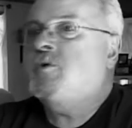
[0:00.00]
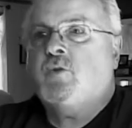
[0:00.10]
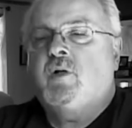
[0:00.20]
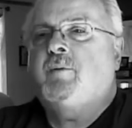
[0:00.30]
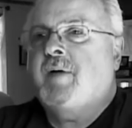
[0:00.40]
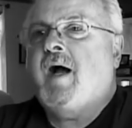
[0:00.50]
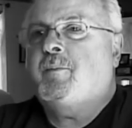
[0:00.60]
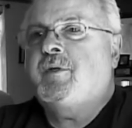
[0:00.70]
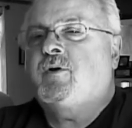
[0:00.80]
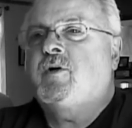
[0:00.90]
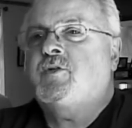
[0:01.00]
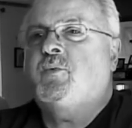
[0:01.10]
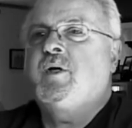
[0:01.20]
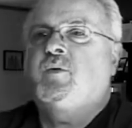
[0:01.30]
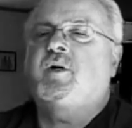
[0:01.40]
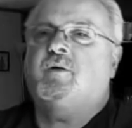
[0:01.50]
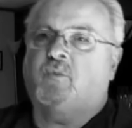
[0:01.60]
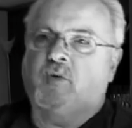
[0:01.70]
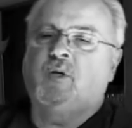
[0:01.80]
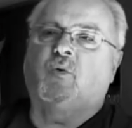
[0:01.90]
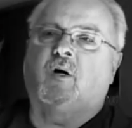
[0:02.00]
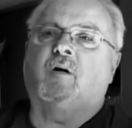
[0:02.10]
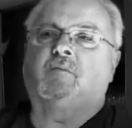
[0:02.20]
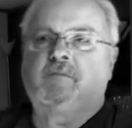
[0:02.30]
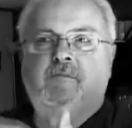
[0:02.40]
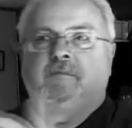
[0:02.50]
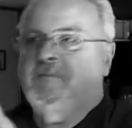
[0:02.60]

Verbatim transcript: what it was all about because we were we were